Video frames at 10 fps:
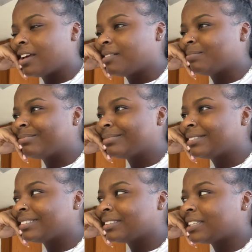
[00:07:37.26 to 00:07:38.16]

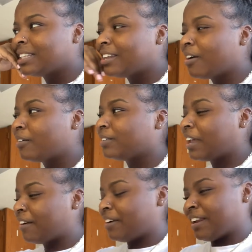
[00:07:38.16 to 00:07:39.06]
Mm, no,
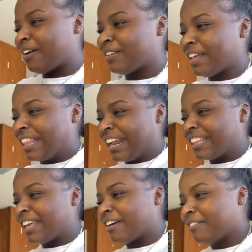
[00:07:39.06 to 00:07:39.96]
not right now. Not that I can
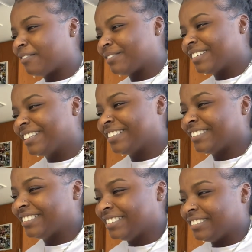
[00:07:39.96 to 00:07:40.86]
think of.
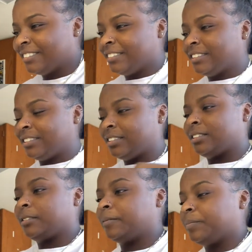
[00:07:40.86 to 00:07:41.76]
do you
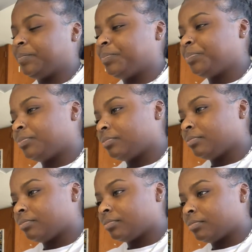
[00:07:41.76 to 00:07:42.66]
have a better idea of
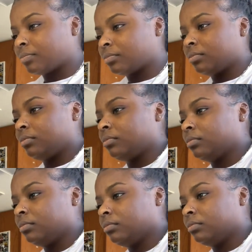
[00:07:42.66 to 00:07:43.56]
how to um,
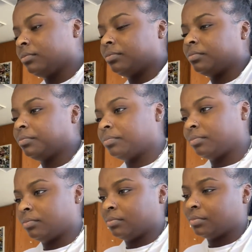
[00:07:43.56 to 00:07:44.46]

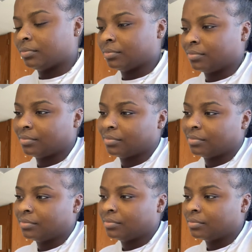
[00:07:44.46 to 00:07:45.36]
kind of build your
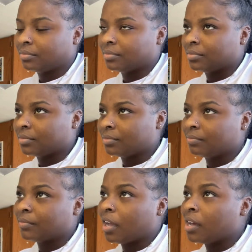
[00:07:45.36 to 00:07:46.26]
paper?
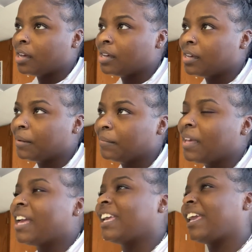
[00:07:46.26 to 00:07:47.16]
Um,
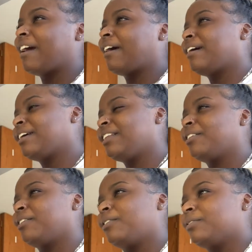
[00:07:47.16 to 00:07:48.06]
yeah, I
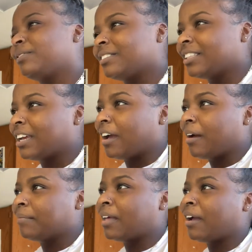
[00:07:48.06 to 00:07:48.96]
do.
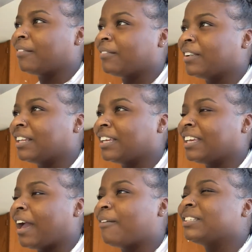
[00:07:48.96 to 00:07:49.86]
I'm not really,
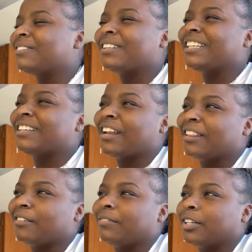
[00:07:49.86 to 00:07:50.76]
yeah, I wasn't really done in
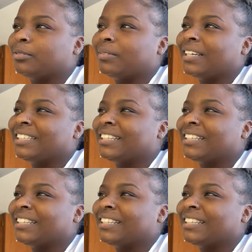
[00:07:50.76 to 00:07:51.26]
the first place.